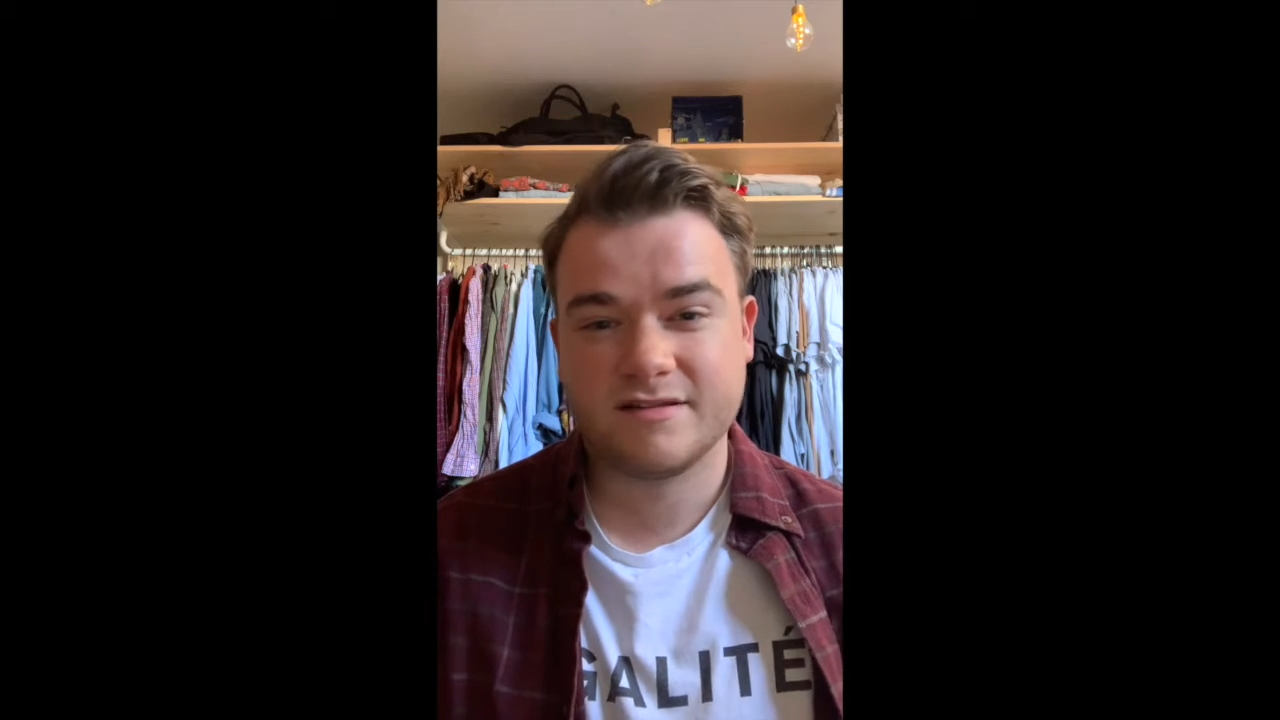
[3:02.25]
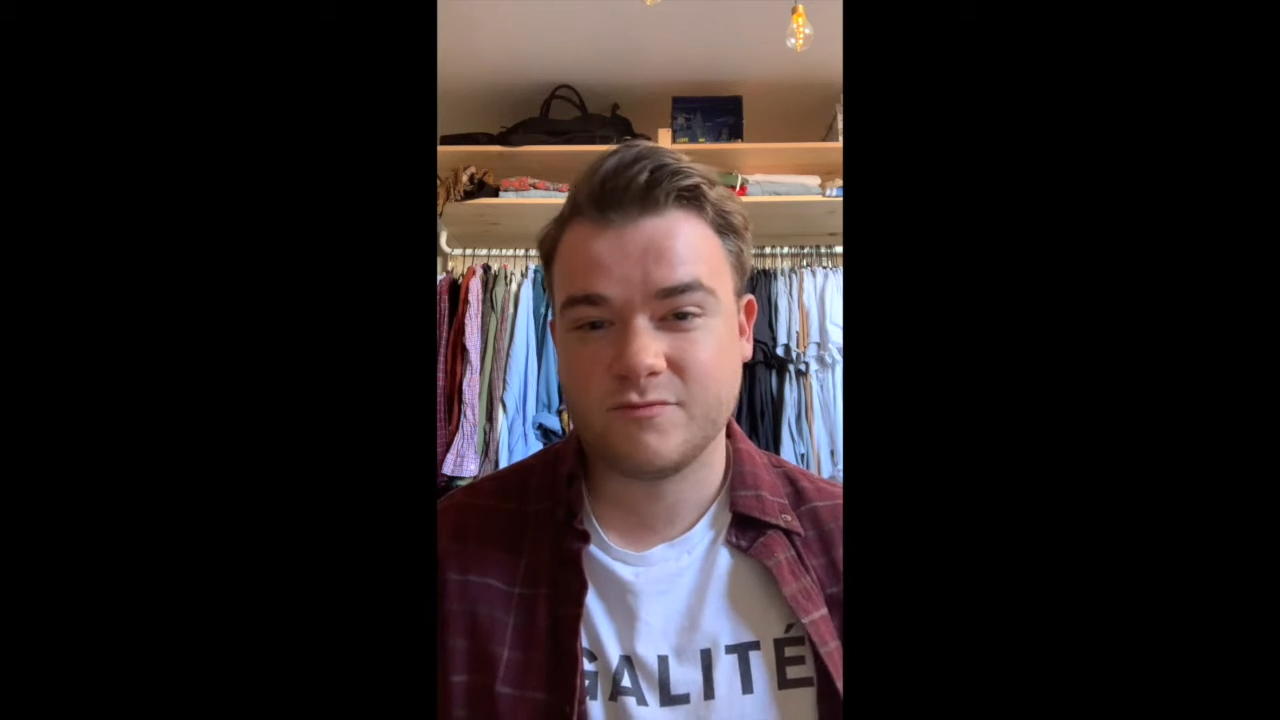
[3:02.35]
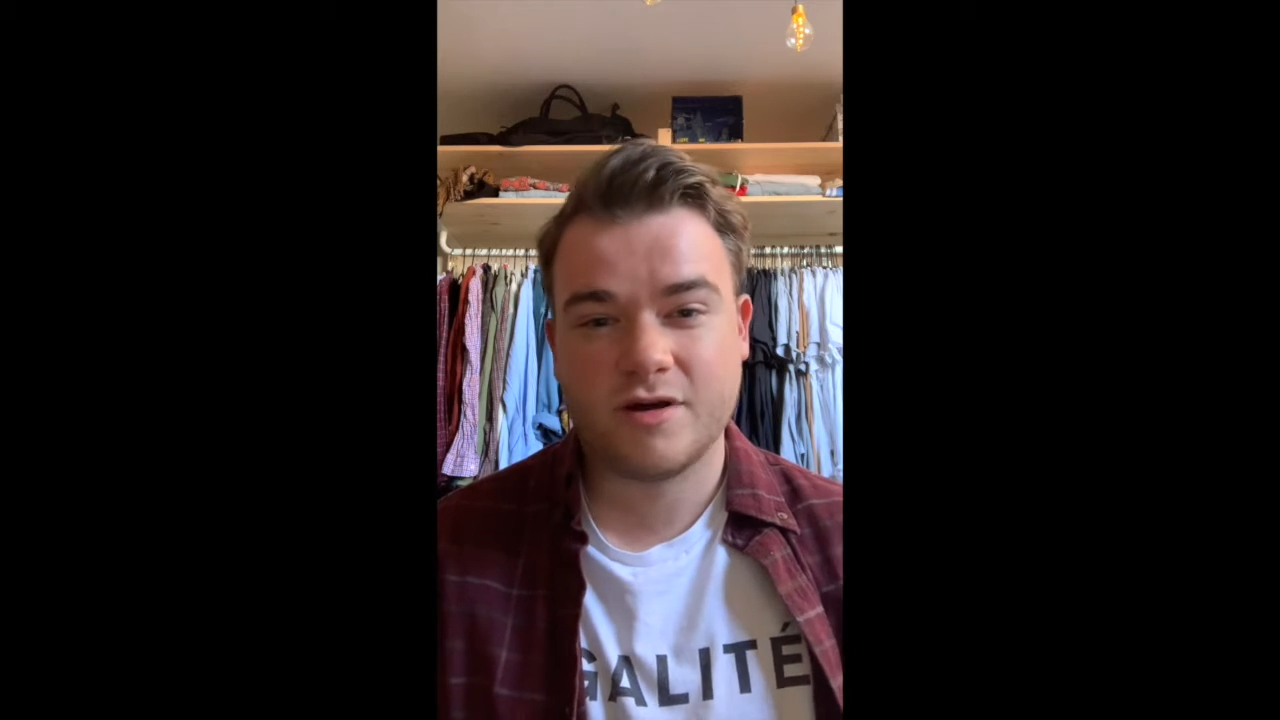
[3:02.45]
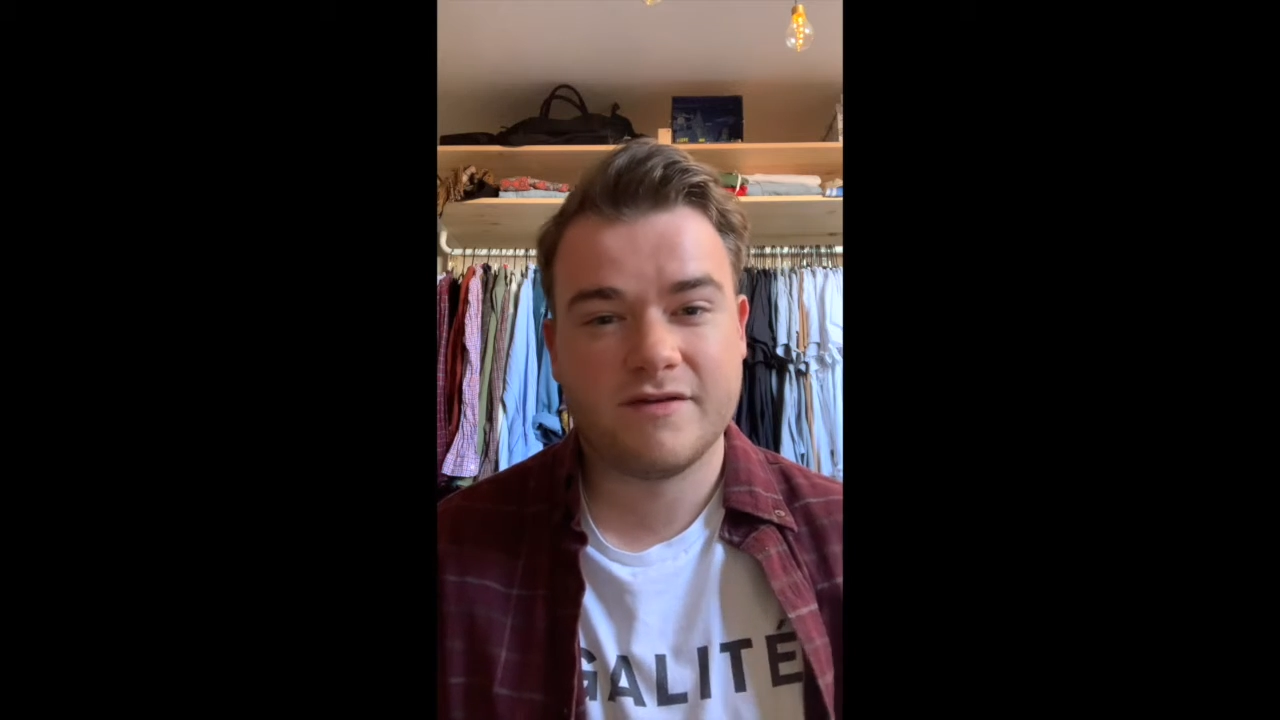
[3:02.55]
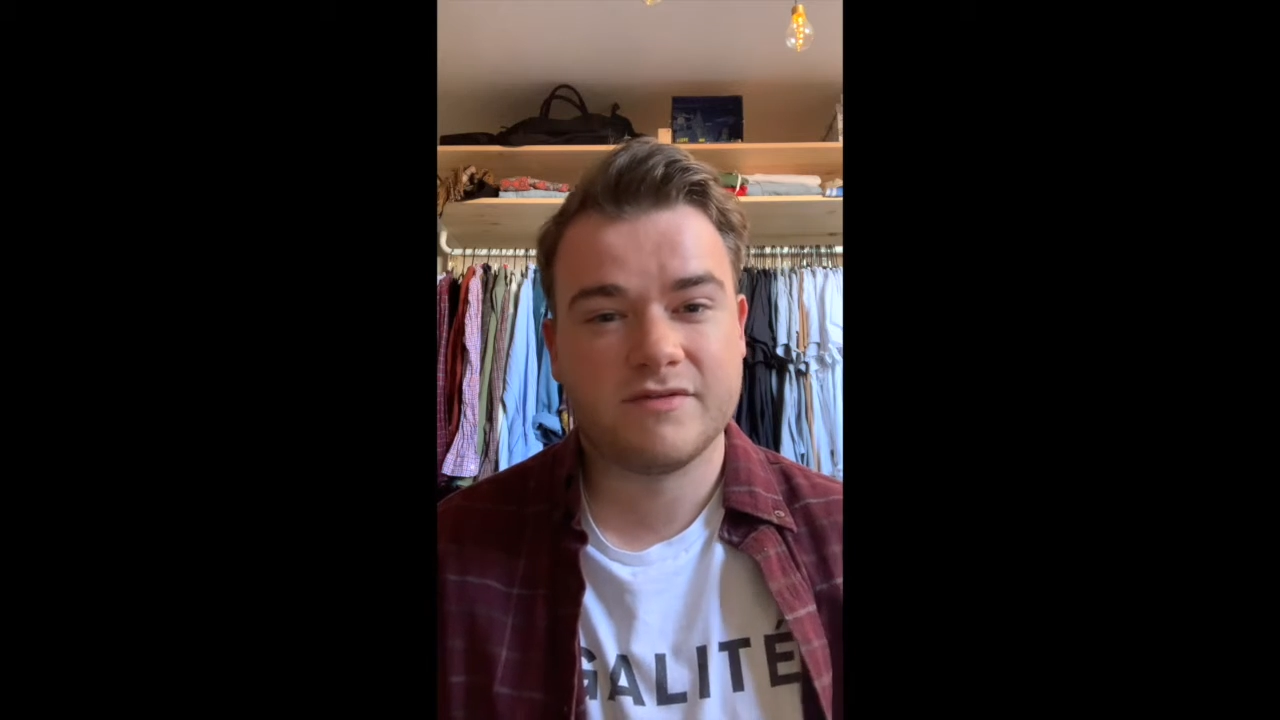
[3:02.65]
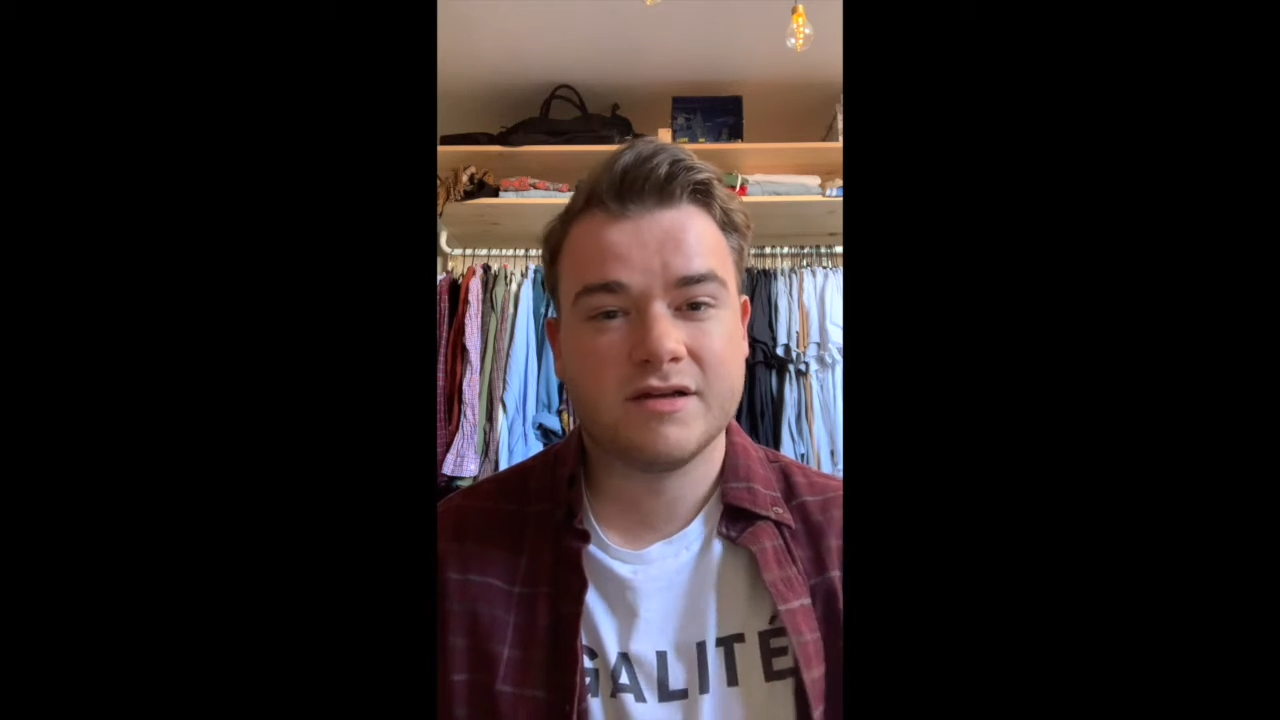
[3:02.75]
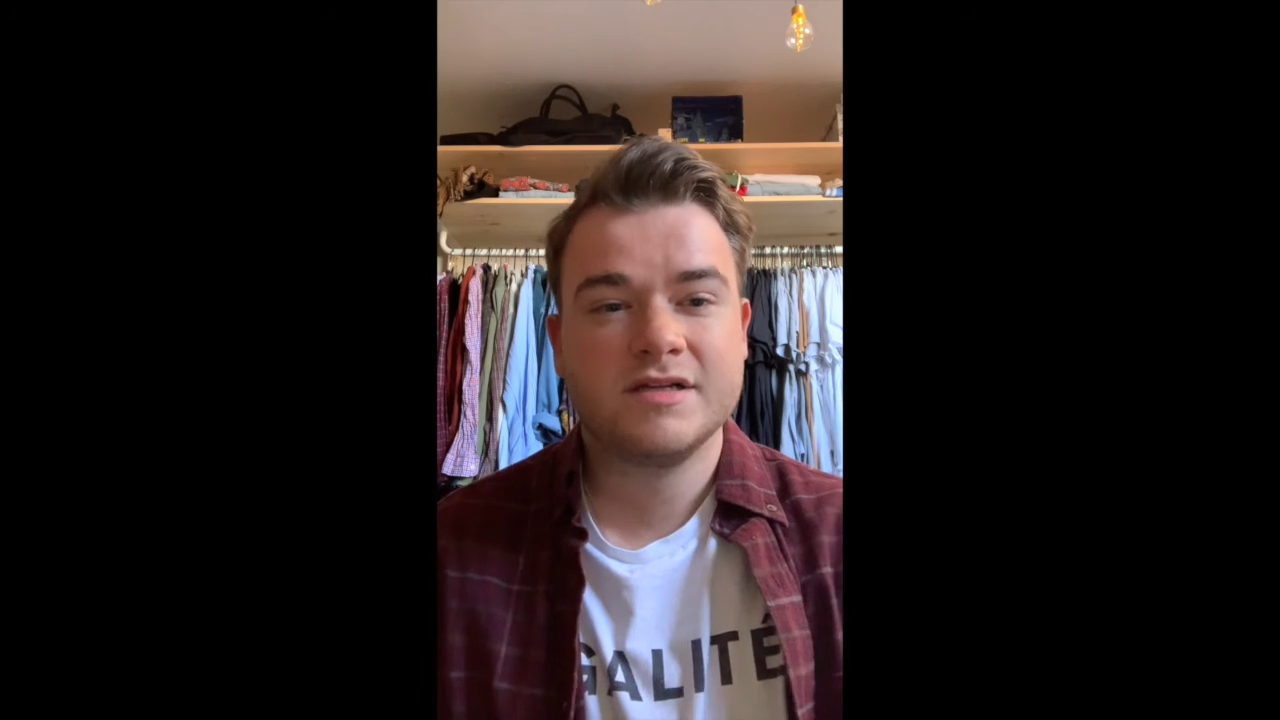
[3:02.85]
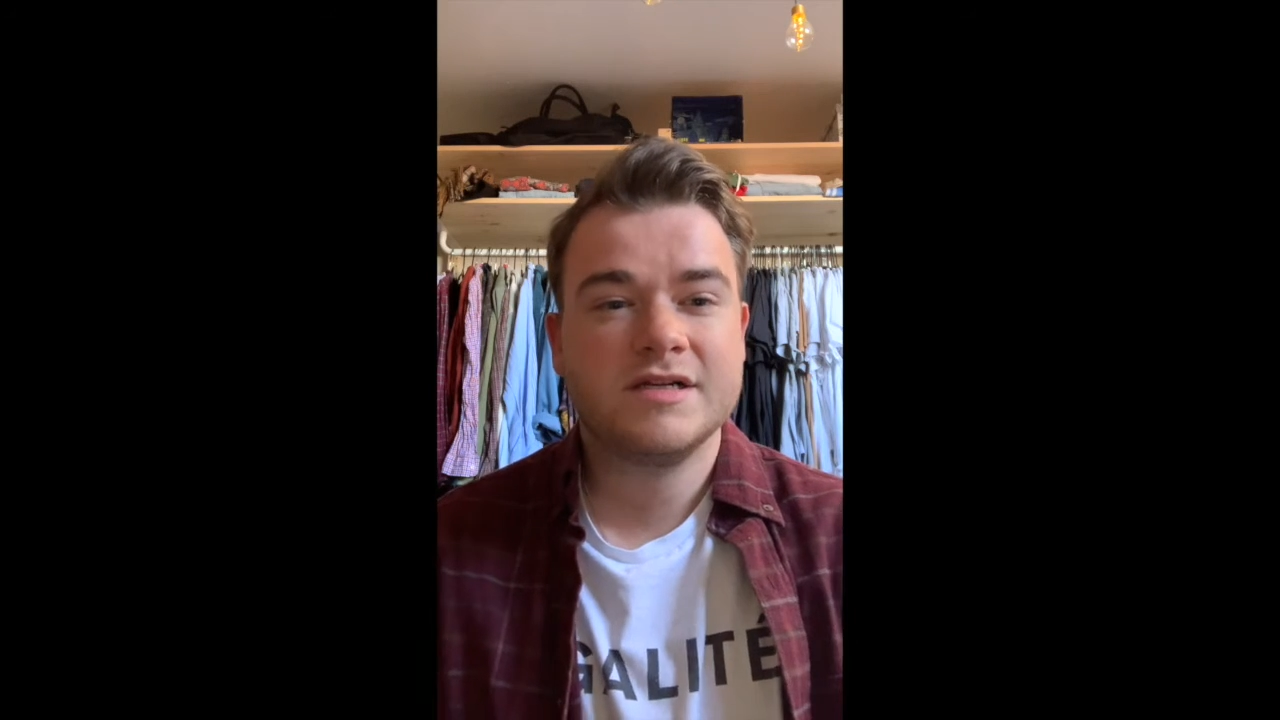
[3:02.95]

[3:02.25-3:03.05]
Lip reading: and whatever.